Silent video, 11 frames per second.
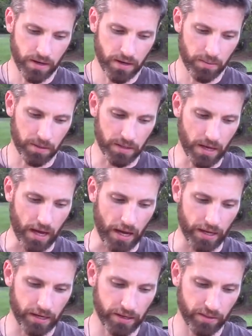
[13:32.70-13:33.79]
But yeah,
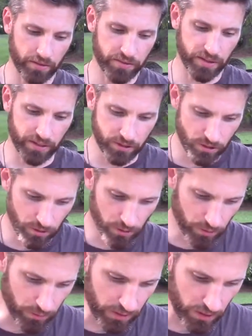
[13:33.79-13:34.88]
and another thing
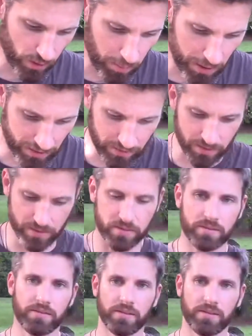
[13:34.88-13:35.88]
too, you know, about this